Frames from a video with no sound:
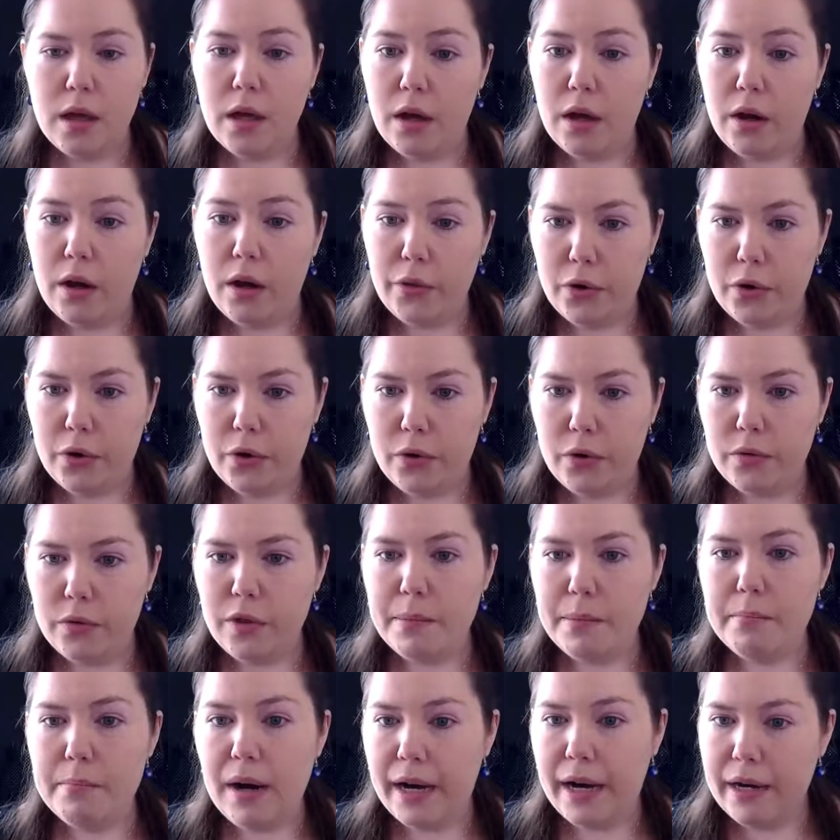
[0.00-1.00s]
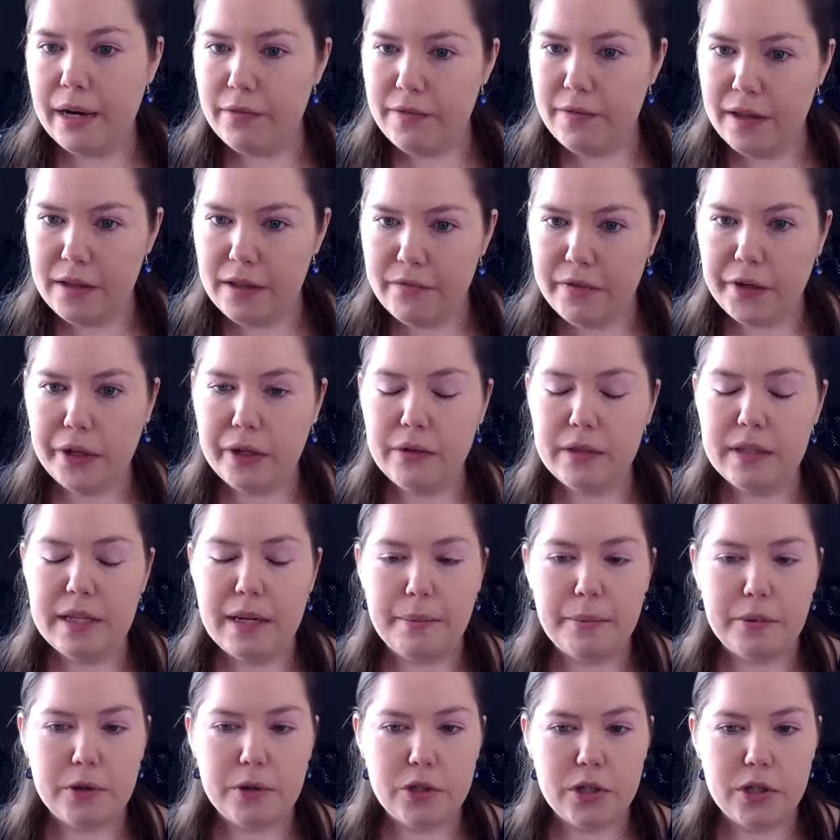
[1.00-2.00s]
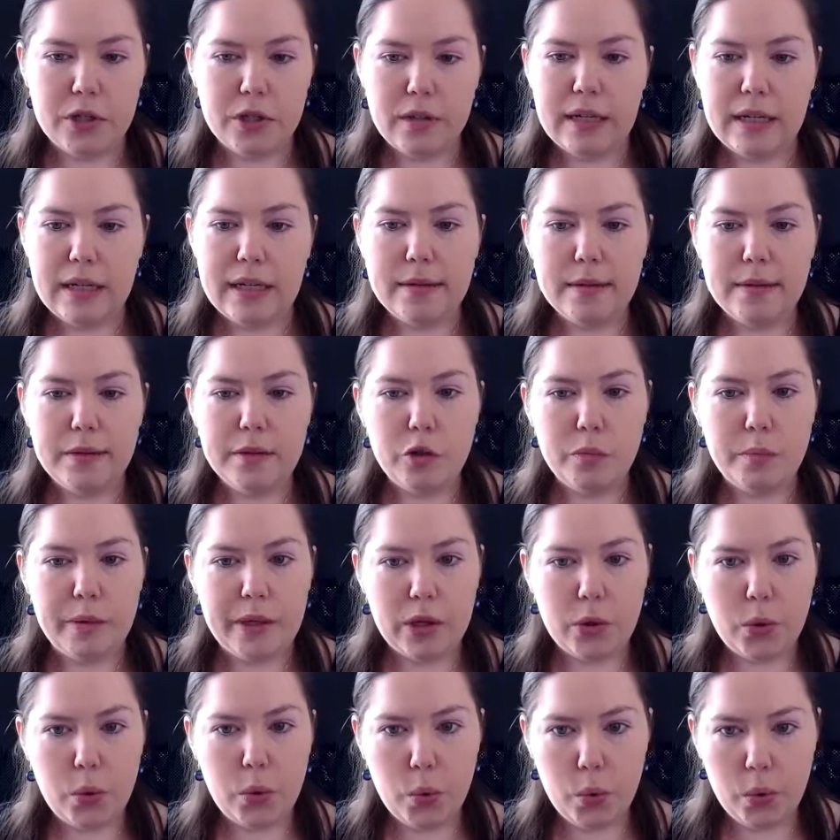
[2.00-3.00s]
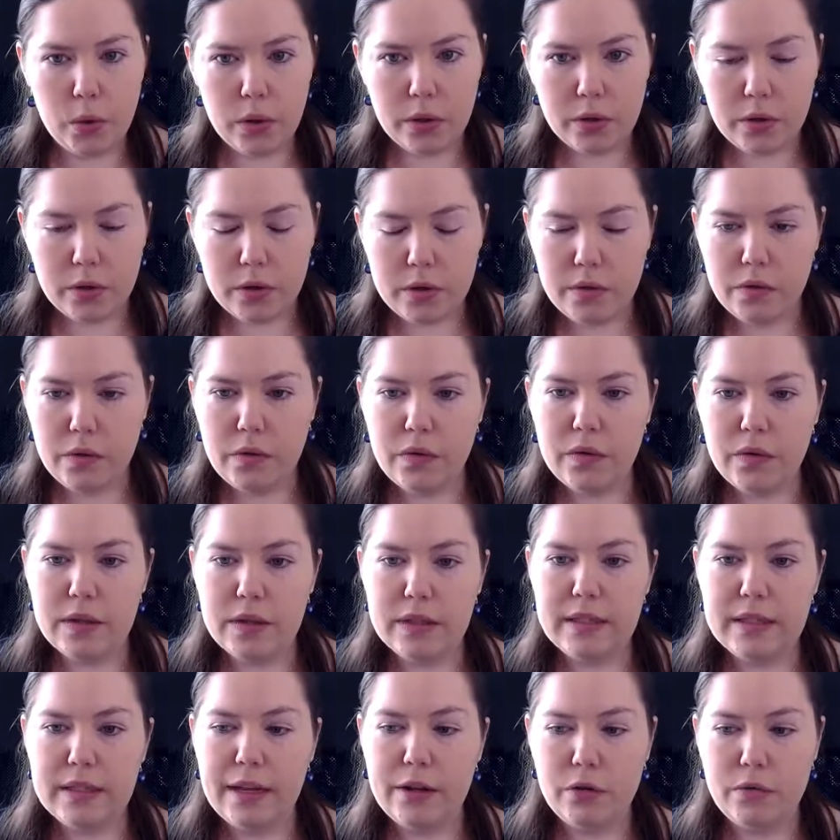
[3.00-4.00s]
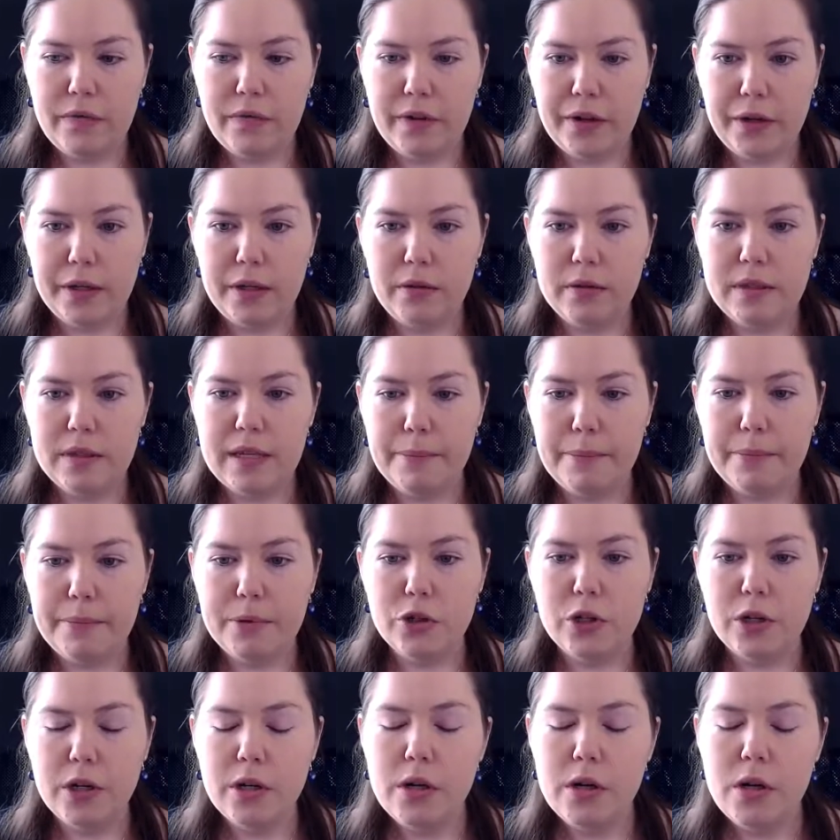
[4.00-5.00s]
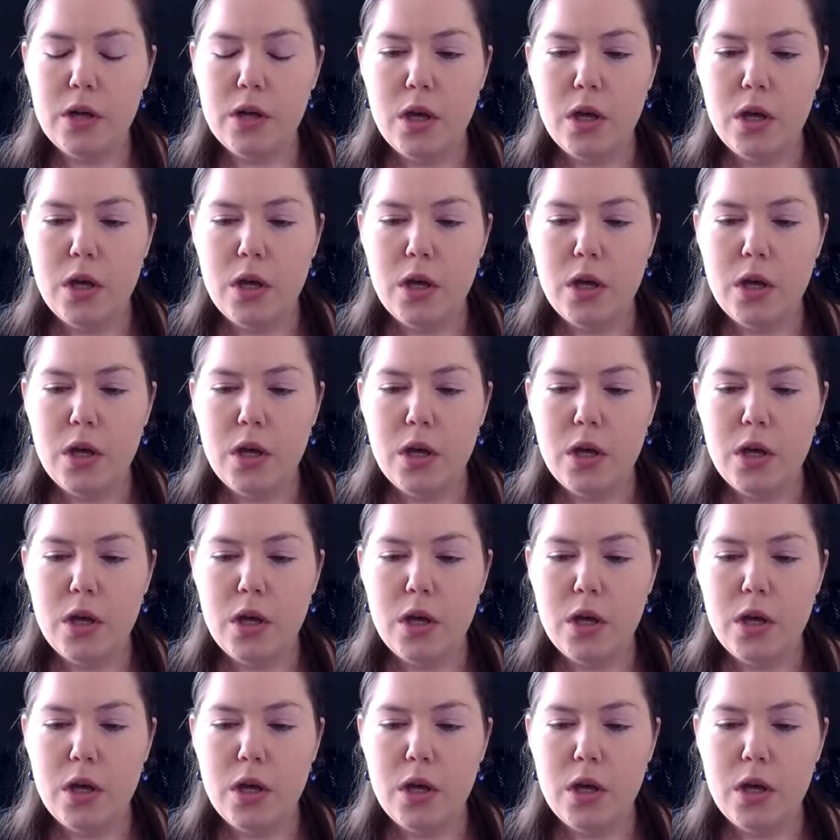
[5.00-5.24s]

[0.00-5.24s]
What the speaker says: Although the modified virial temperature is a little bit cooler than the standard virial temperature,